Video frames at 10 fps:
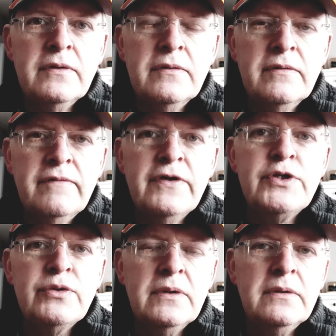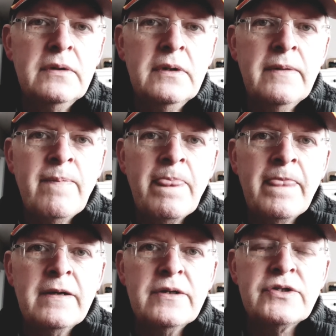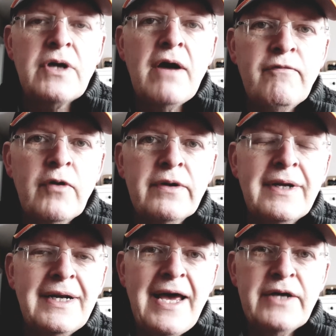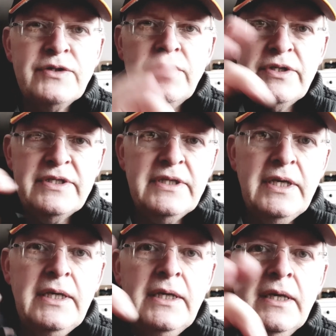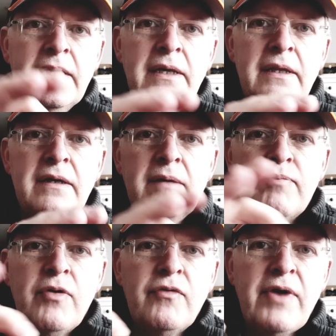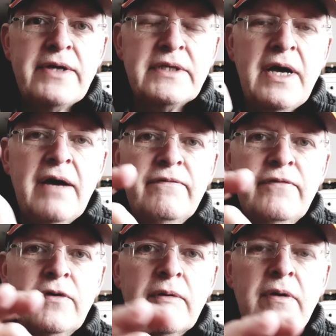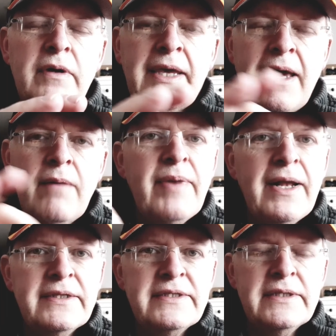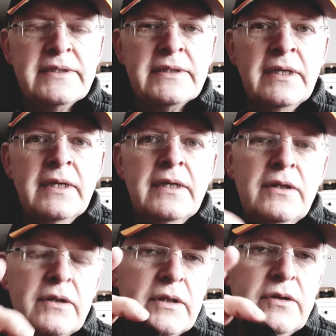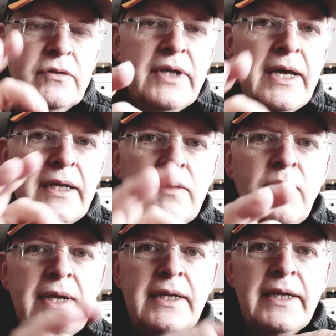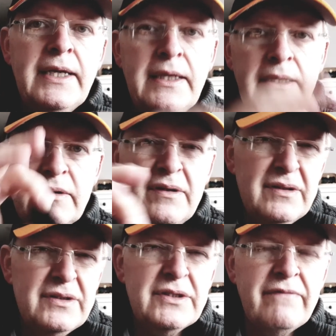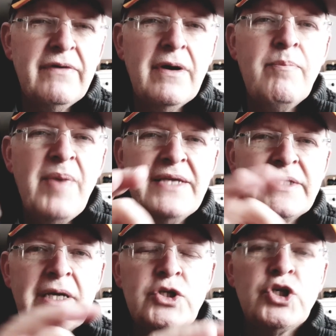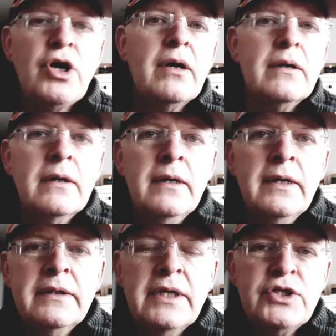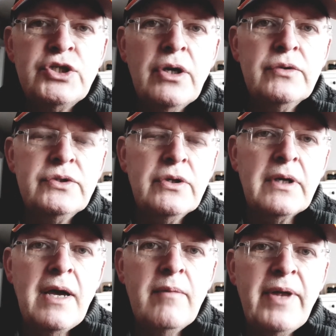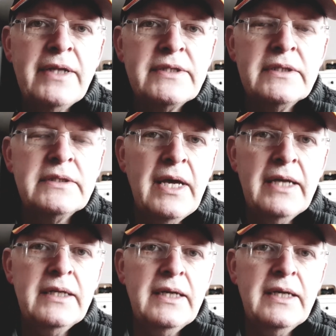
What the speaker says: visual software that allows you to see the progress of your account balances. You can do daily, weekly, just a very basic chart that shows your account balances, and